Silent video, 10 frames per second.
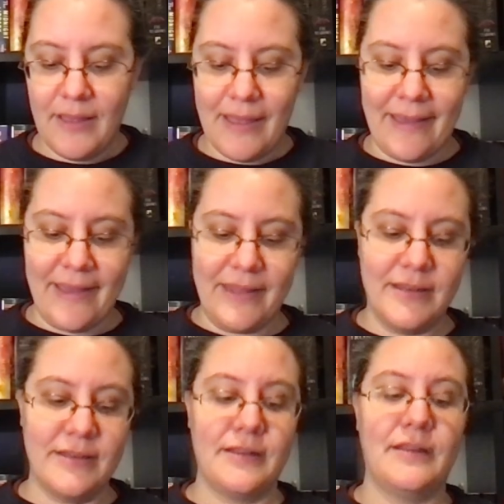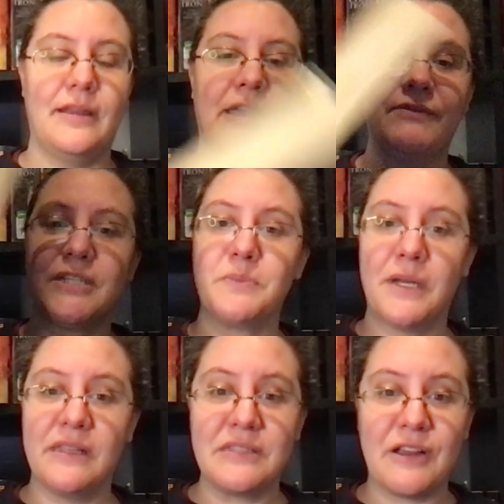And I've just
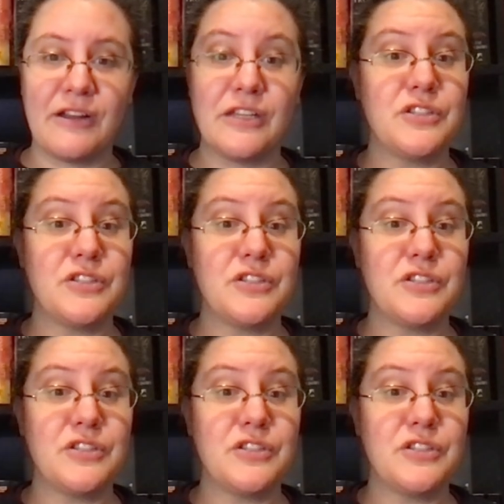barely started